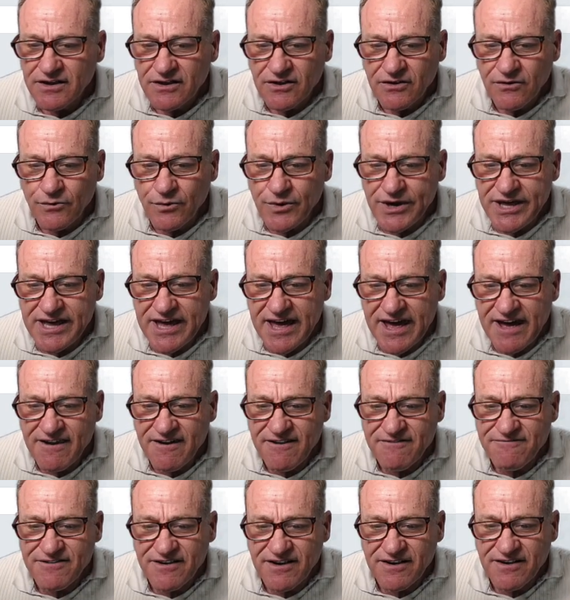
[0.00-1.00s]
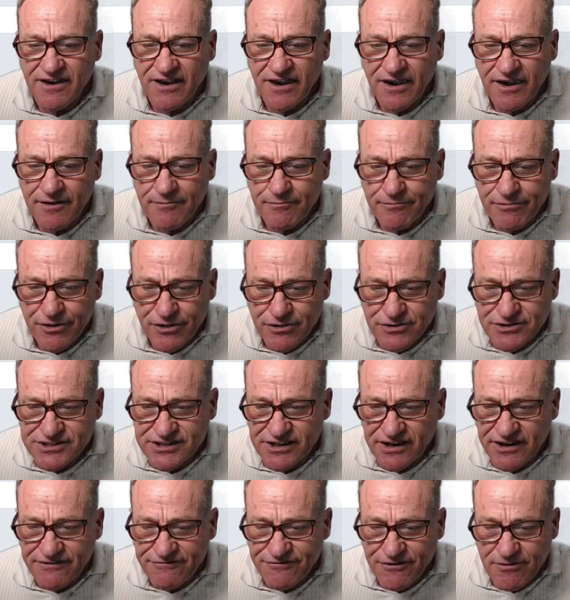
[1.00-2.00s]
we have personal
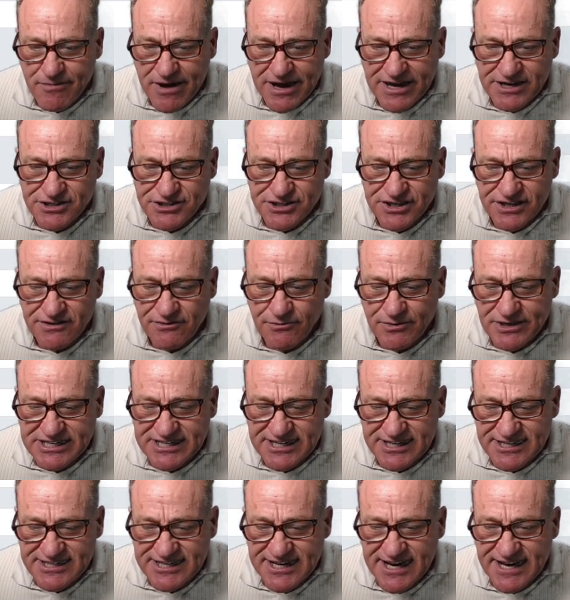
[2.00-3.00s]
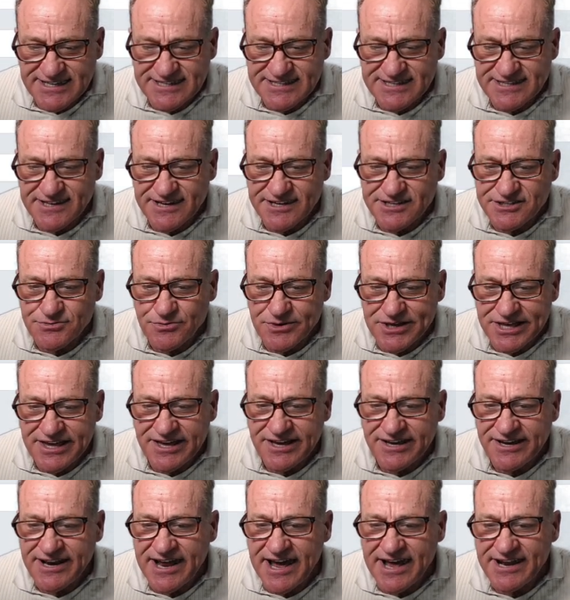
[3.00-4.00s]
information, and we did test this. We
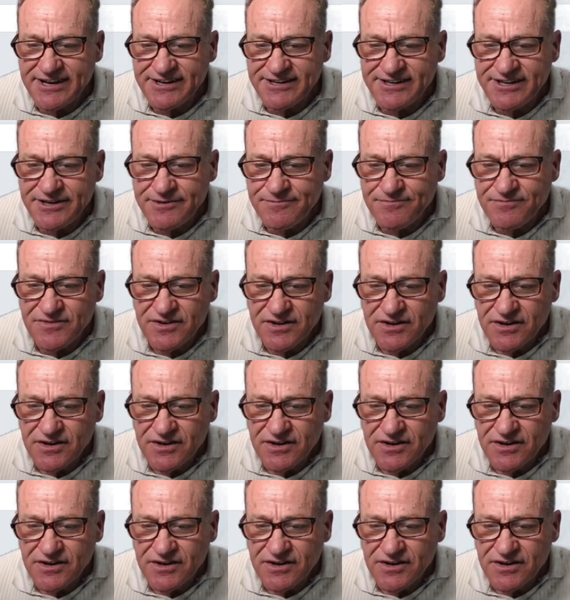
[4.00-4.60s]
can edit it.